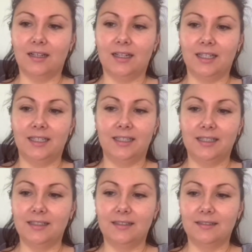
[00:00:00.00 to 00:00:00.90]

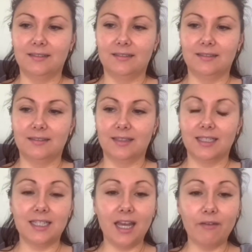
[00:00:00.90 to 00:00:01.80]
I
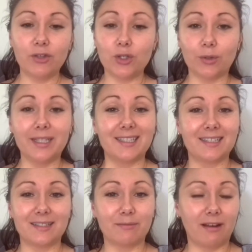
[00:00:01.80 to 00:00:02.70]
didn't have a
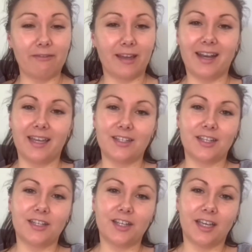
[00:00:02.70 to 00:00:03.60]
choice when I found
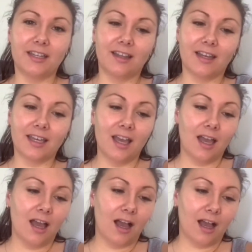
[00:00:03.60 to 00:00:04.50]
HCG. Like,
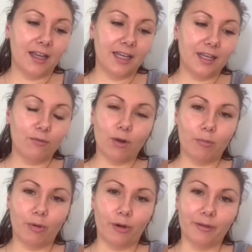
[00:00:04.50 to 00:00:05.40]
I'd hit
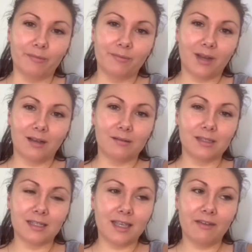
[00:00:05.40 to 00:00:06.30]
rock bottom. I
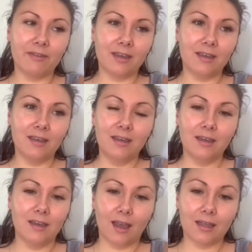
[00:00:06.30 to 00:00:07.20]
was as heavy
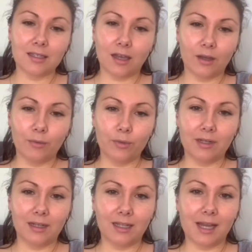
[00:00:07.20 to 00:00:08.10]
as I
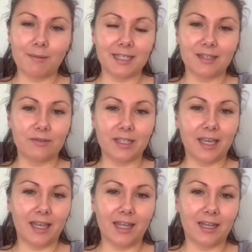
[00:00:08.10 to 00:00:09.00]
would allow myself
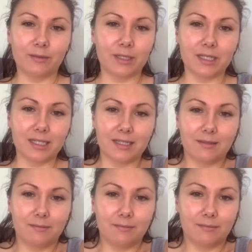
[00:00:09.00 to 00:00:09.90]
to get, and I was
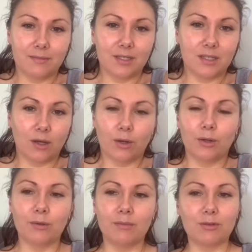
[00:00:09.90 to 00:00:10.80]
just
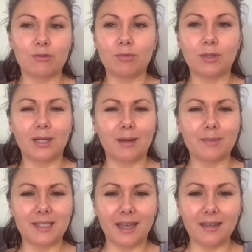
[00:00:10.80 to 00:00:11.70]
so miserable and
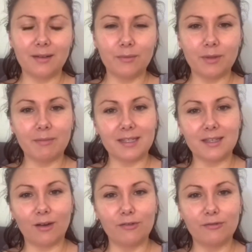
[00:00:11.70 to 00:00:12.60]
upset with
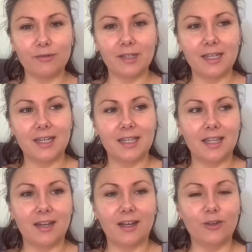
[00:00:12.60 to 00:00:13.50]
myself
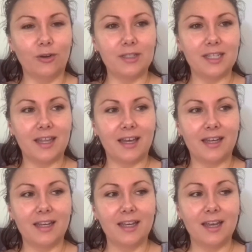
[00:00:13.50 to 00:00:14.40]
that I'd got to
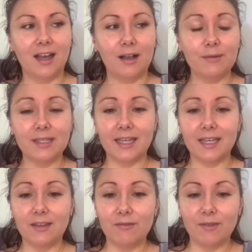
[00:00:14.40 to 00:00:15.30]
that. I was
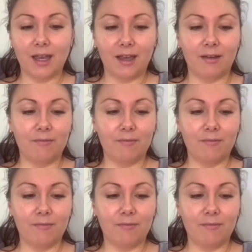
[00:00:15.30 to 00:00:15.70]
eating